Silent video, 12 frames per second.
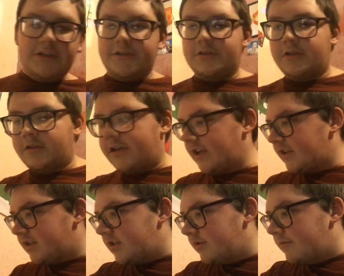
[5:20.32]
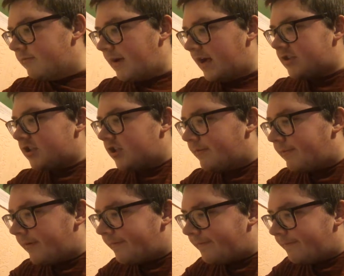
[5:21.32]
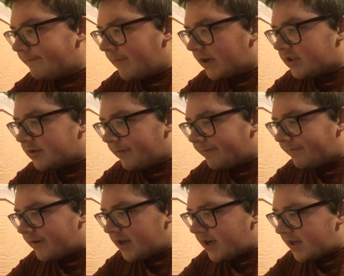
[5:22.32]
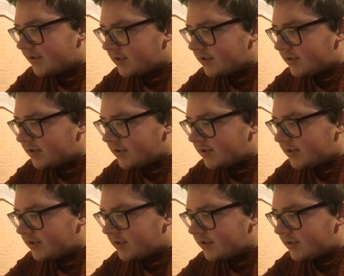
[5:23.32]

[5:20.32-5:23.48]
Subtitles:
So next match number 3 is